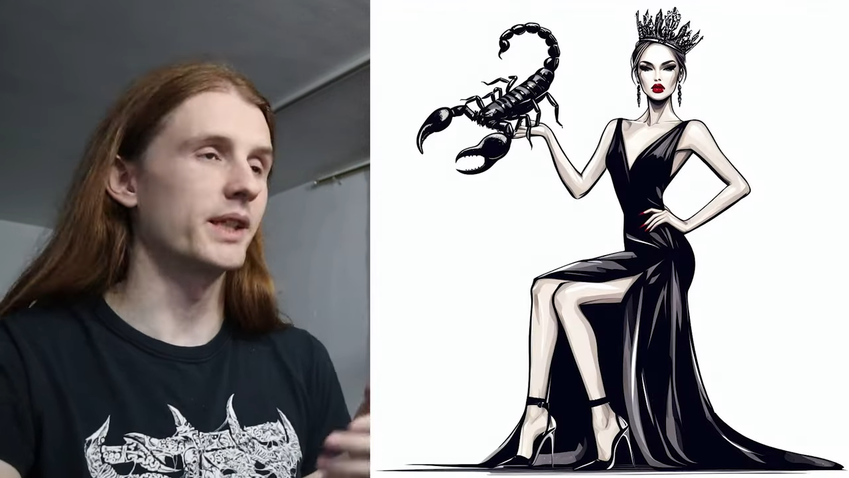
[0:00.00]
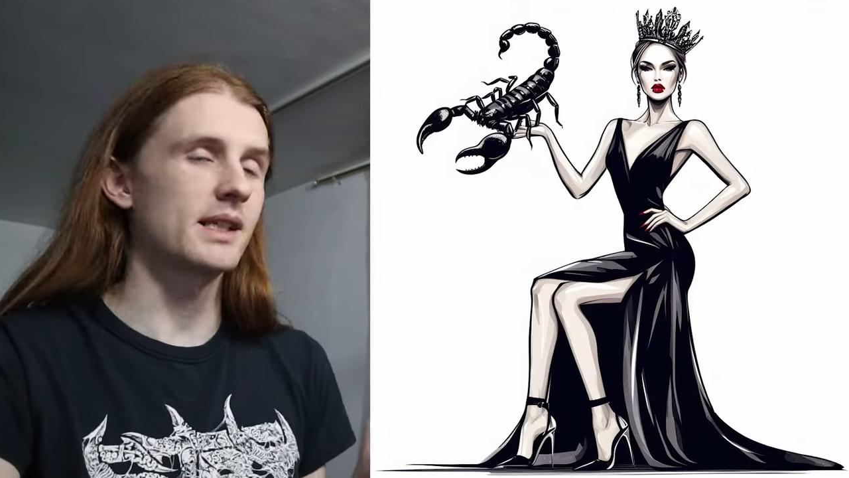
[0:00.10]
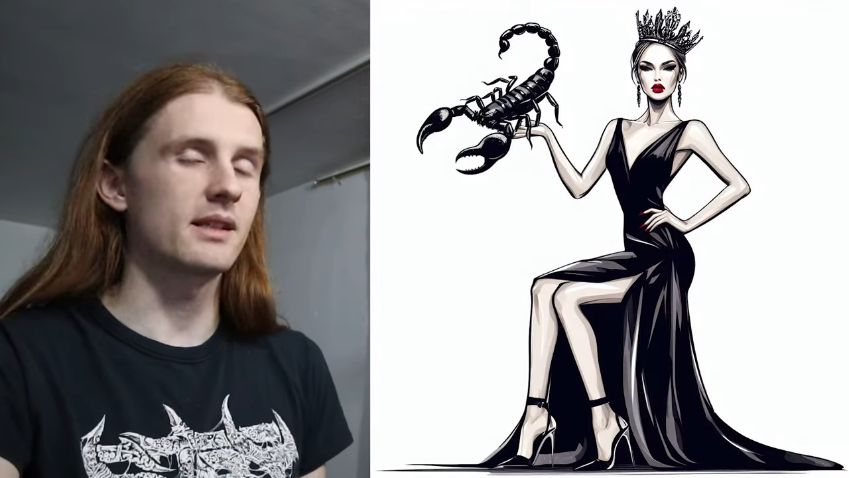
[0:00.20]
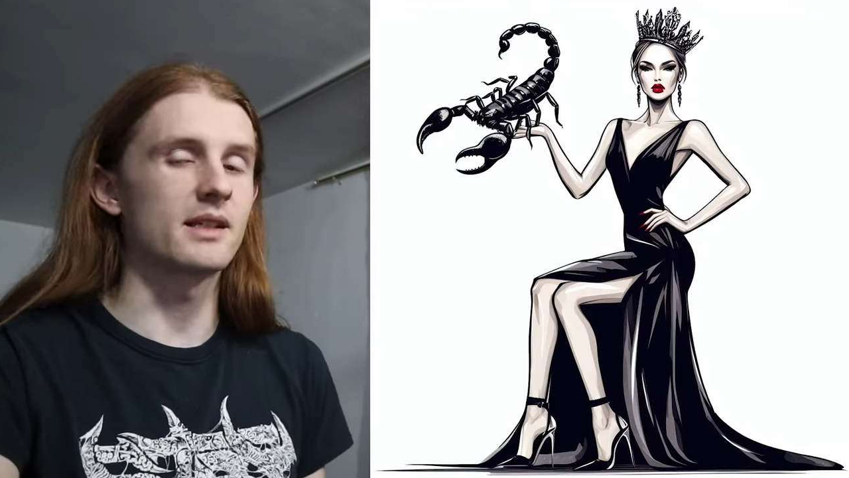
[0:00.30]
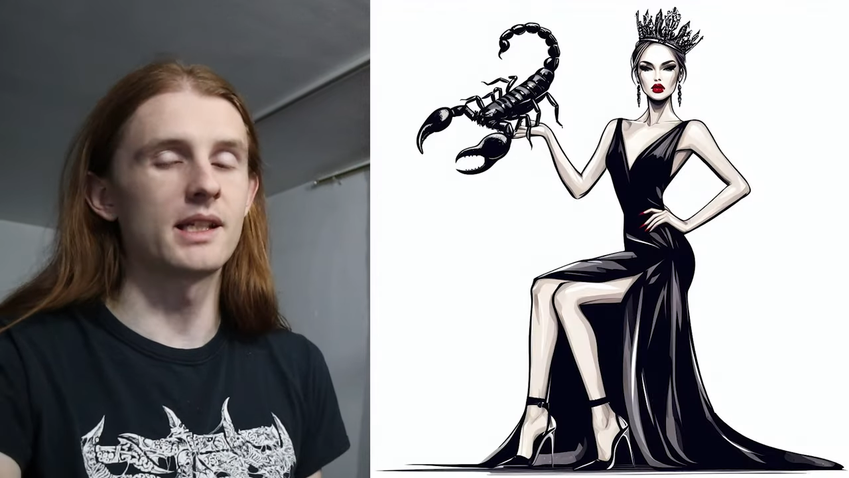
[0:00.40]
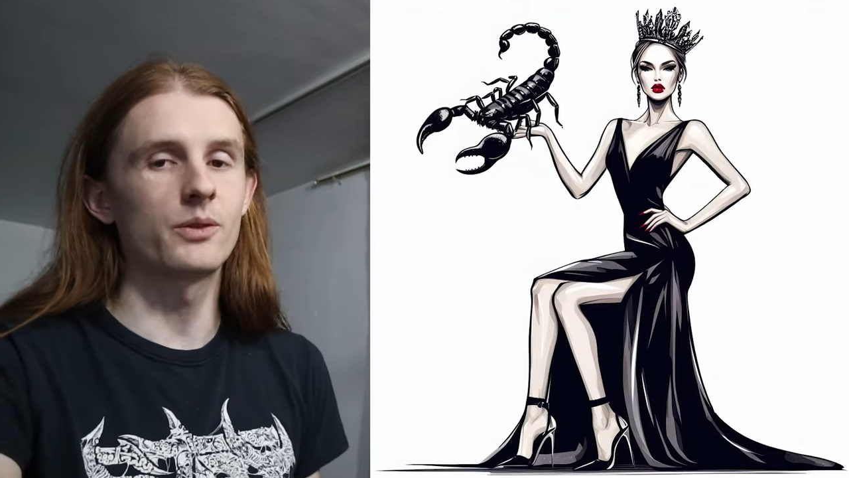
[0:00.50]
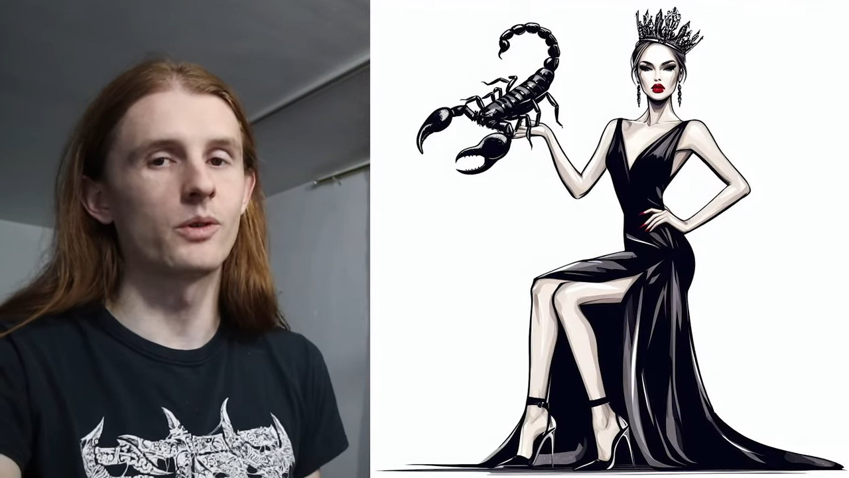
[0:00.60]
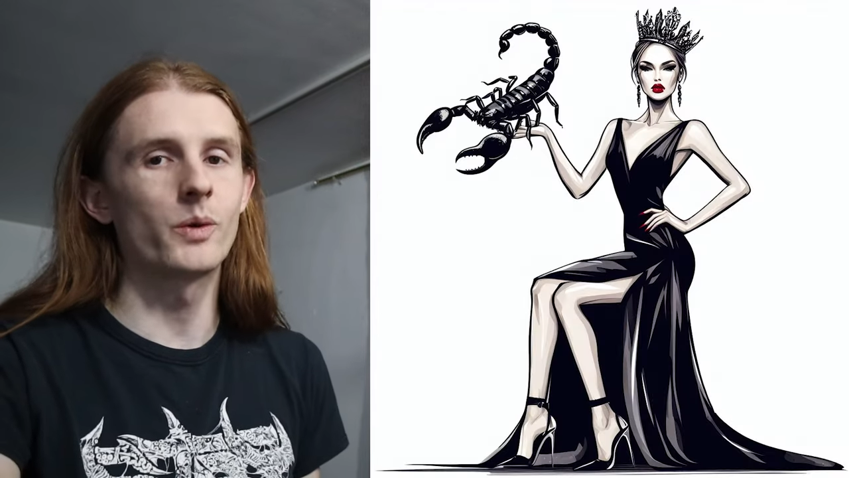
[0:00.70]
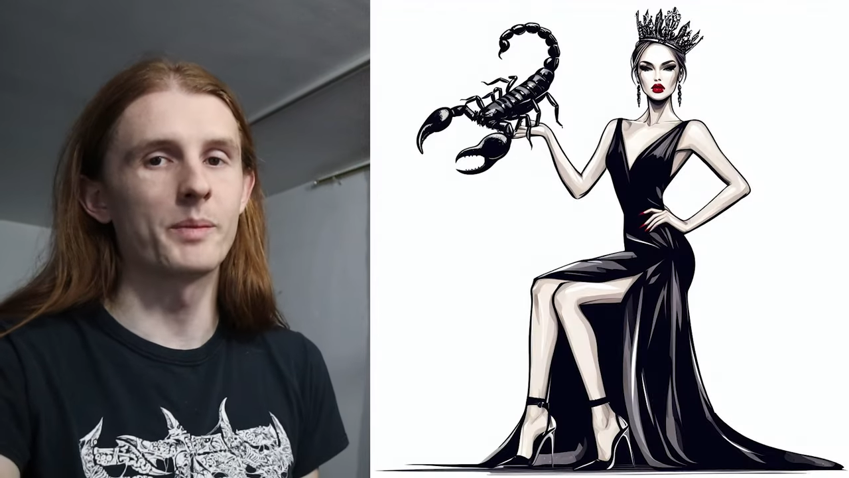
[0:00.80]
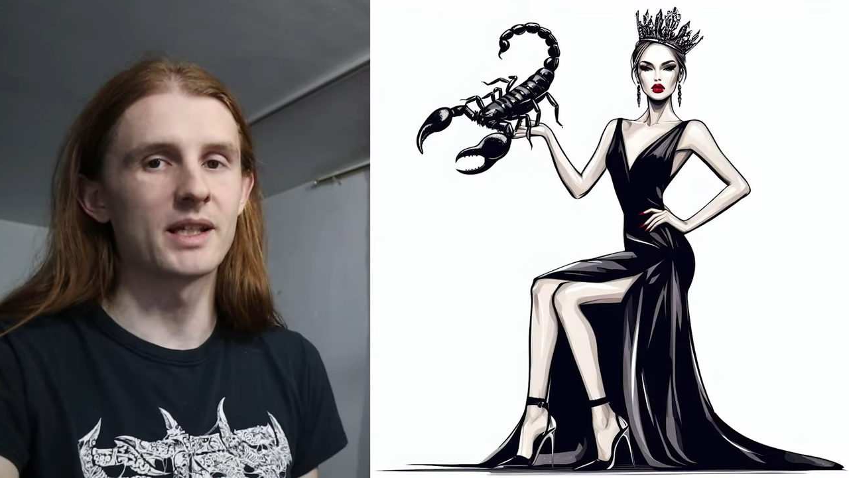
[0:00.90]
This is the
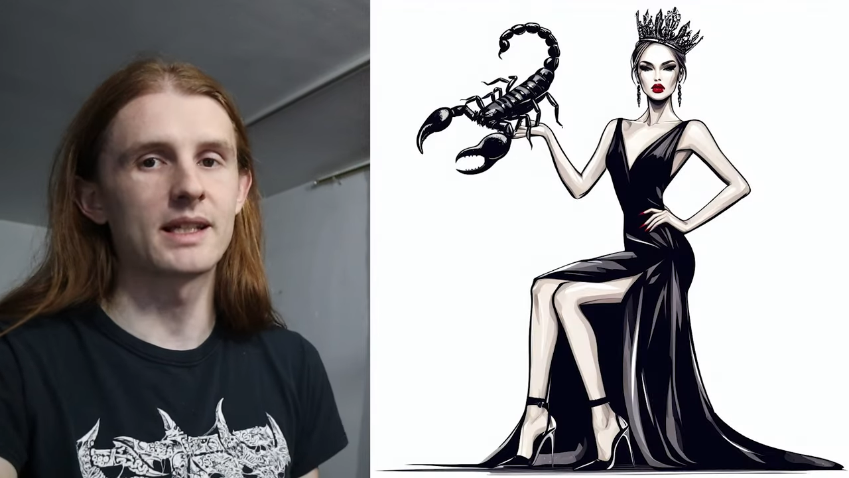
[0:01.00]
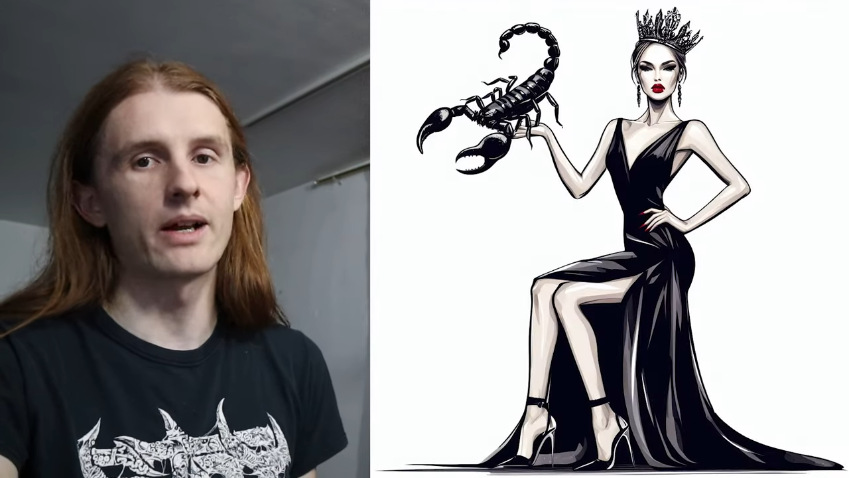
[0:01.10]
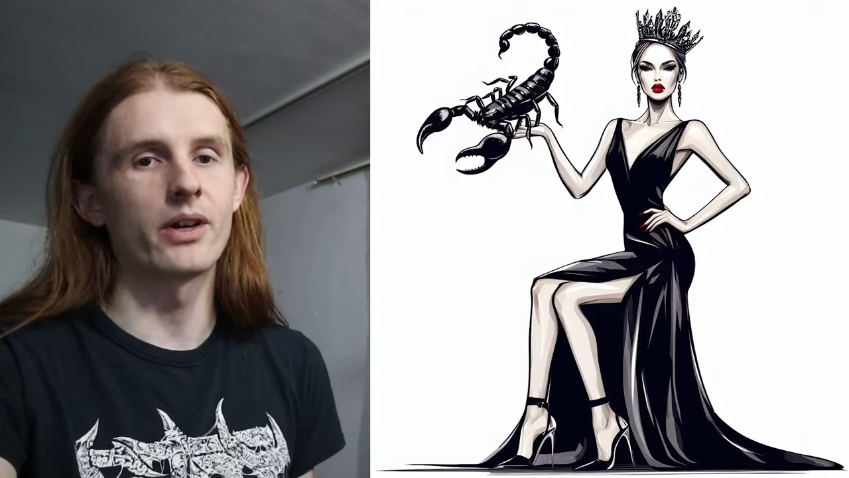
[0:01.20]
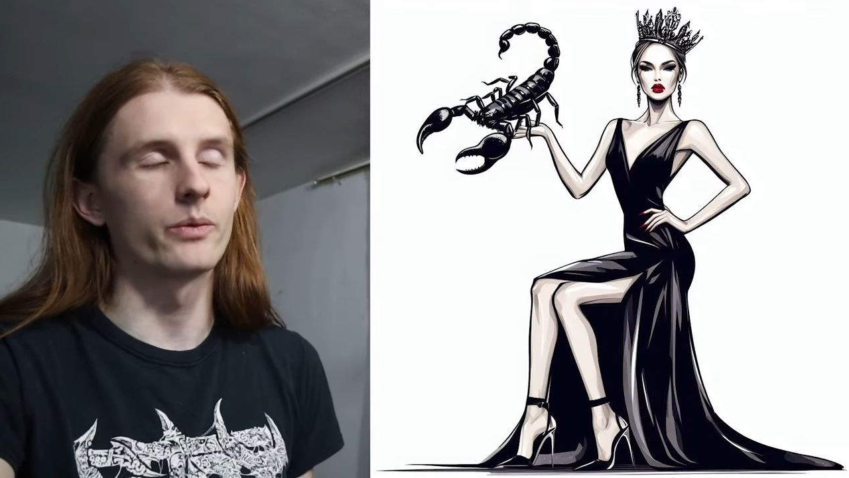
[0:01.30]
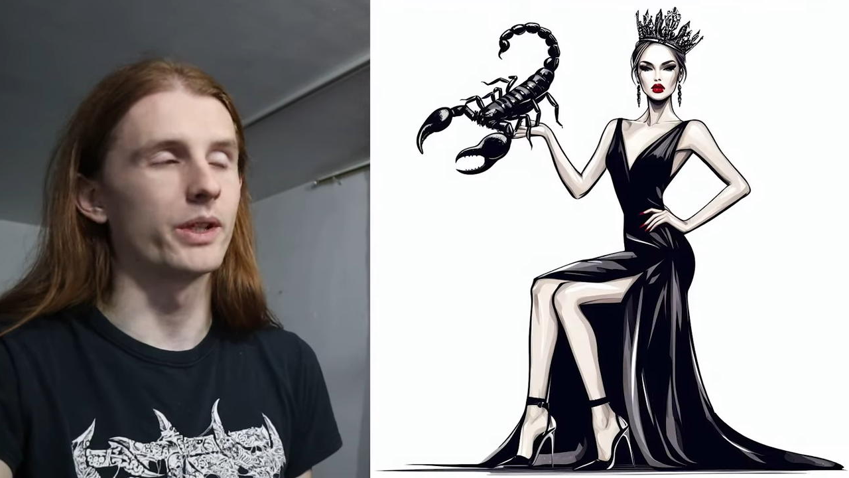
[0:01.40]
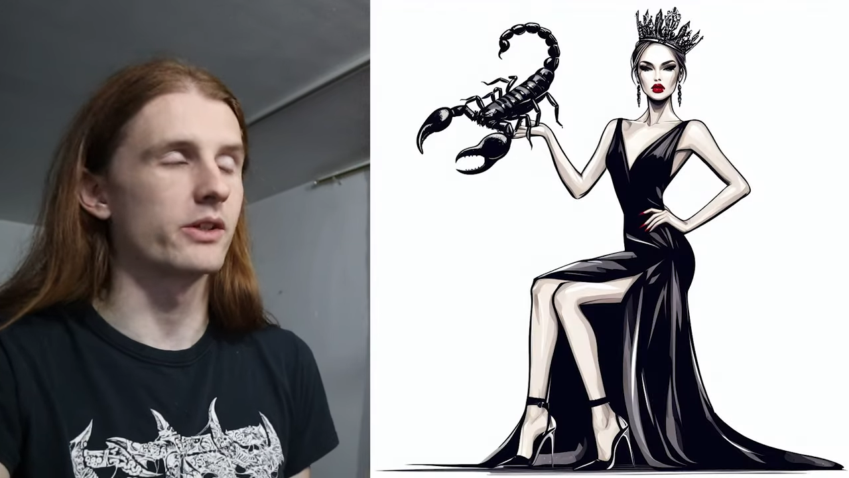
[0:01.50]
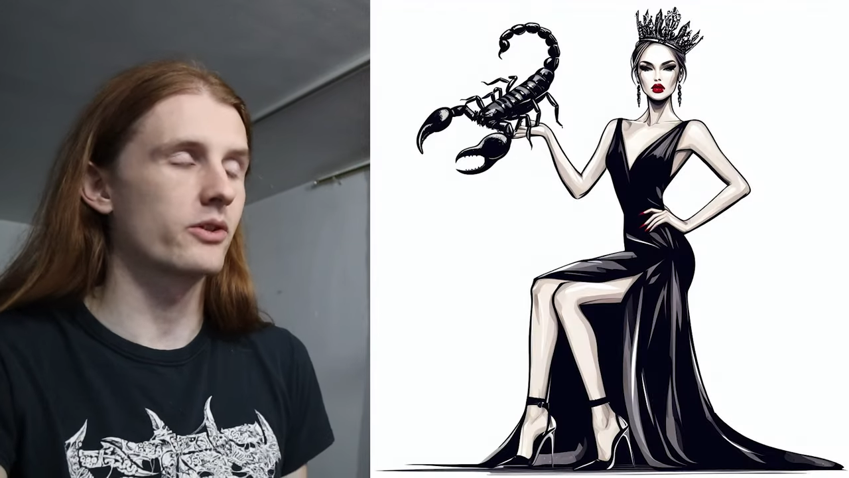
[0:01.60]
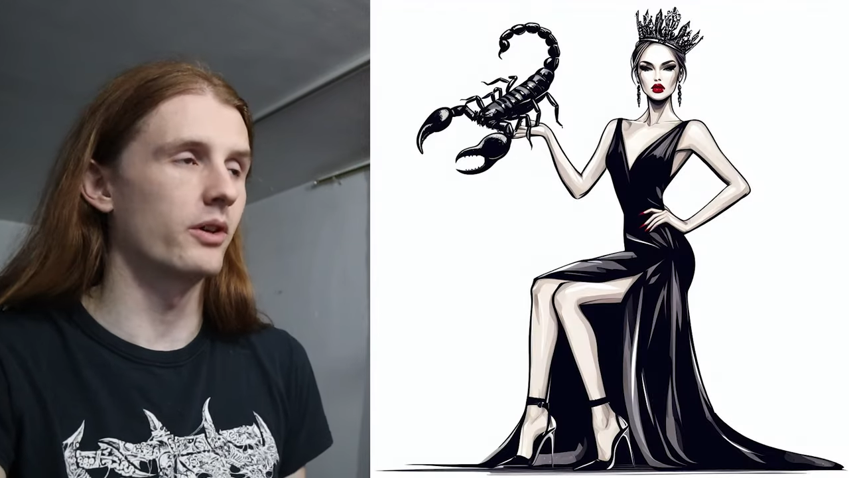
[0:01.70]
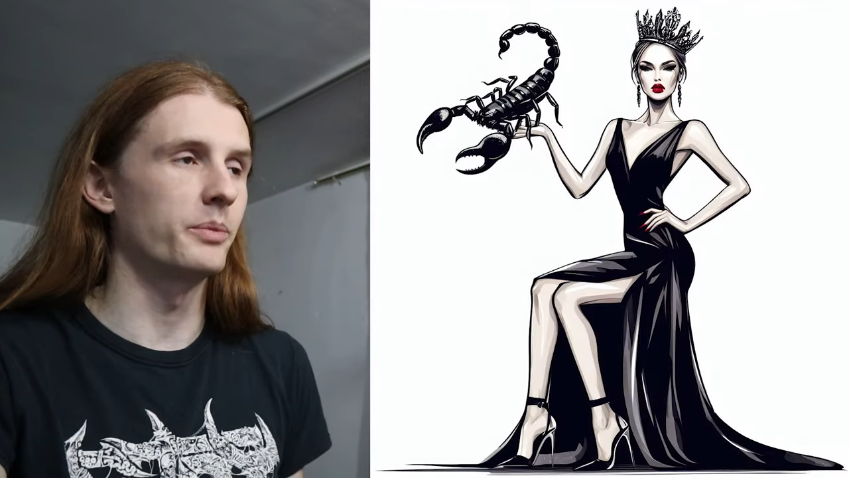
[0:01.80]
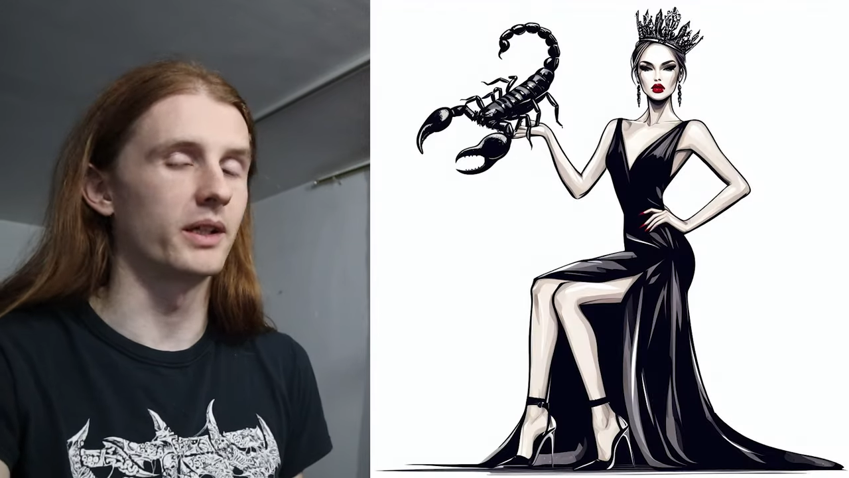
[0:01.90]
sequel we missed out on when the
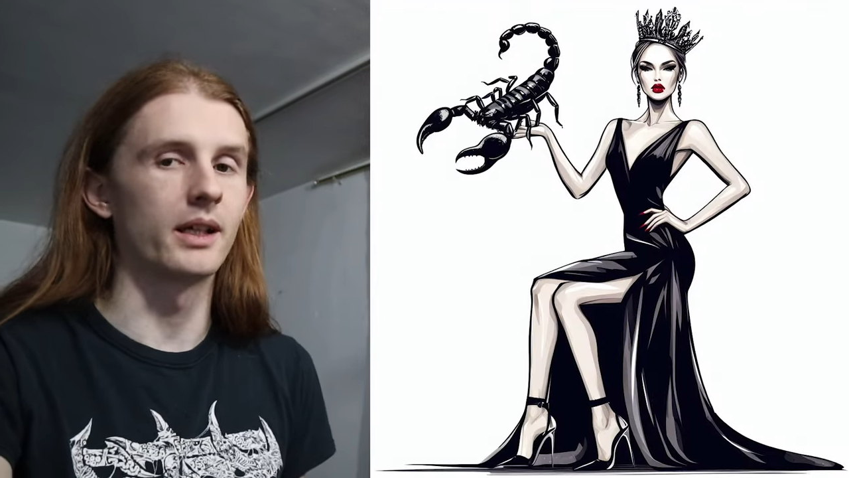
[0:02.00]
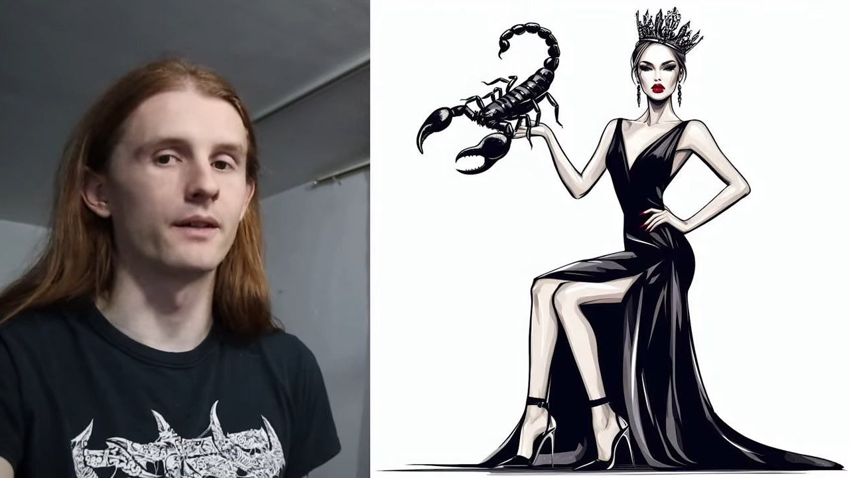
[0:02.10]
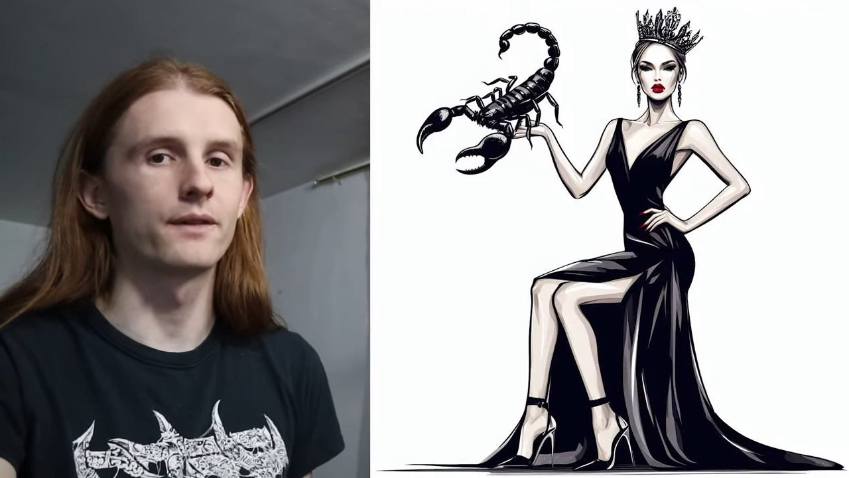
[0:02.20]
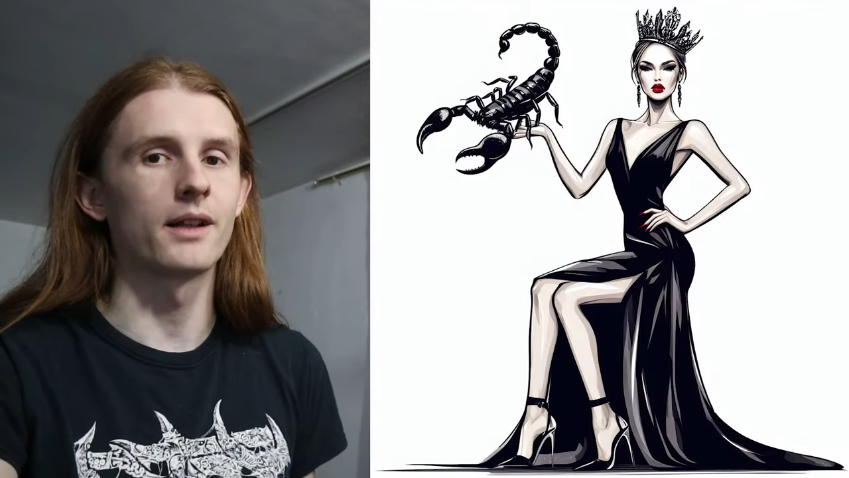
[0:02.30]
scorpion king